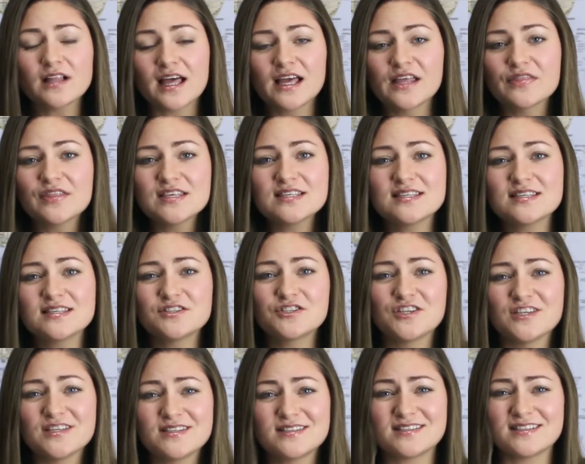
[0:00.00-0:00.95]
And this is
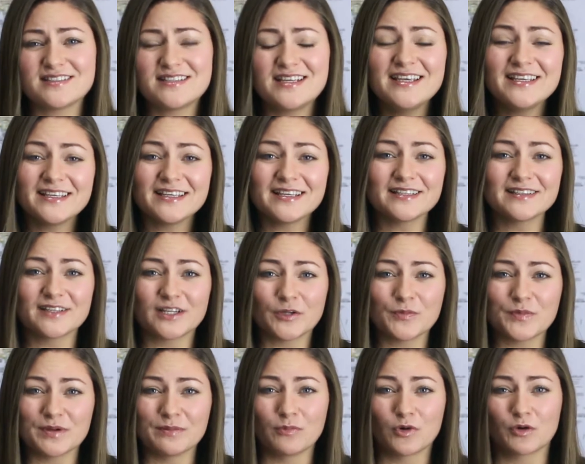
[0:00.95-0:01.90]
just taking a
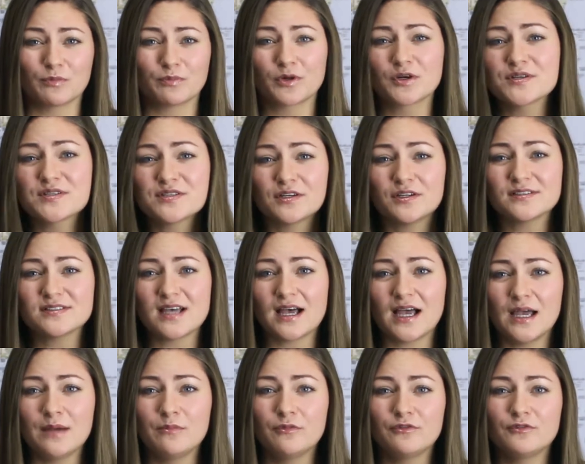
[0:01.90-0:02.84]
little bit more personal
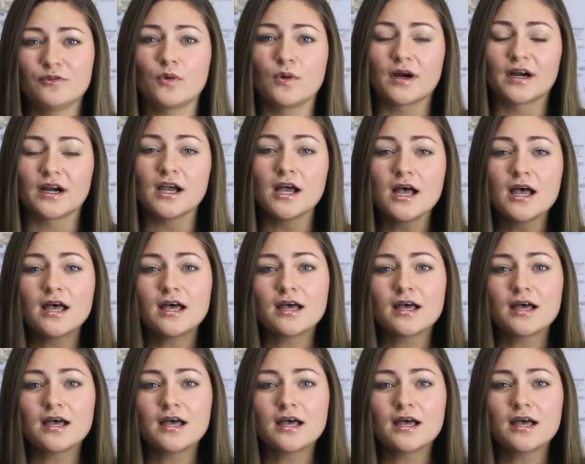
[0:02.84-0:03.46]
time for